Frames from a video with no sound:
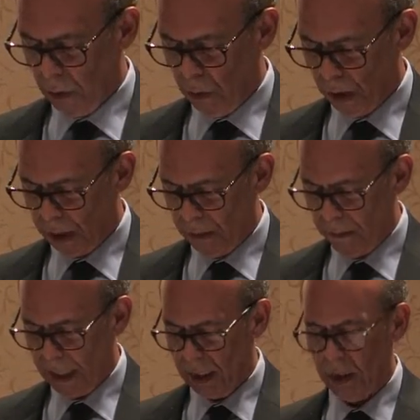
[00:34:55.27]
who are
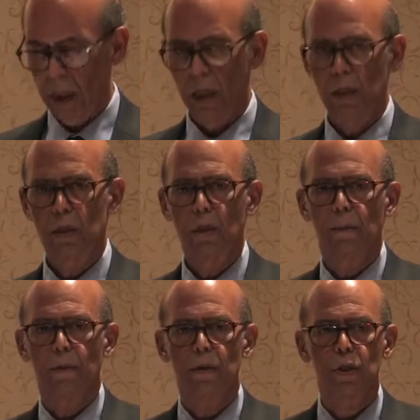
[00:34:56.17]
committed to
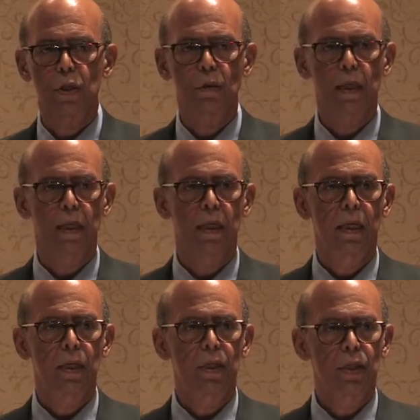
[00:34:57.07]
pursuing
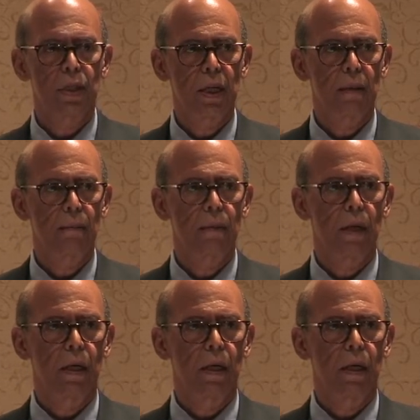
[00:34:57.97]
STEM